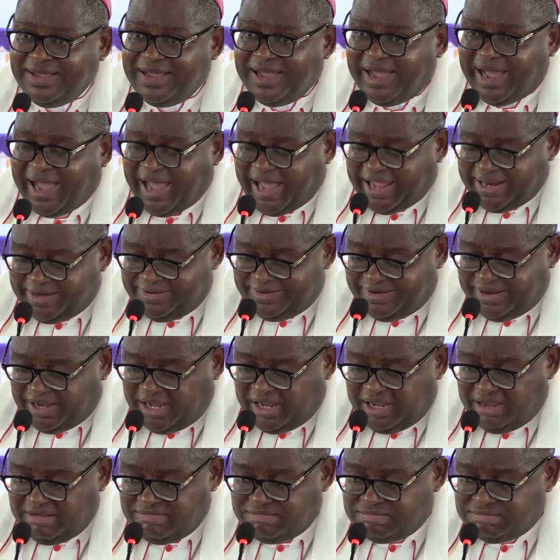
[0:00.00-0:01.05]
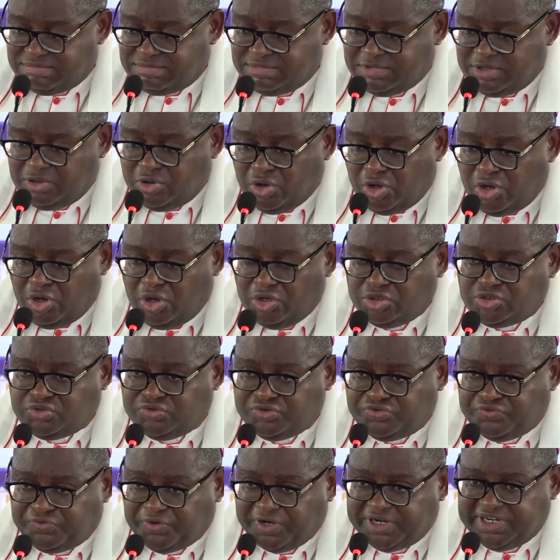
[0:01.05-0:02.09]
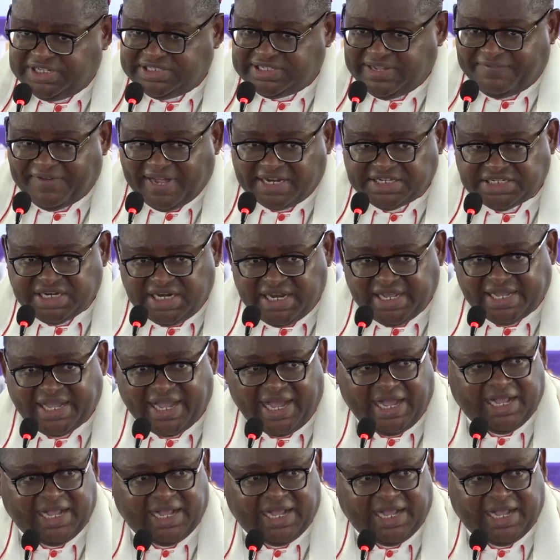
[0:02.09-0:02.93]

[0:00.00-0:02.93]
and they go for these evangelical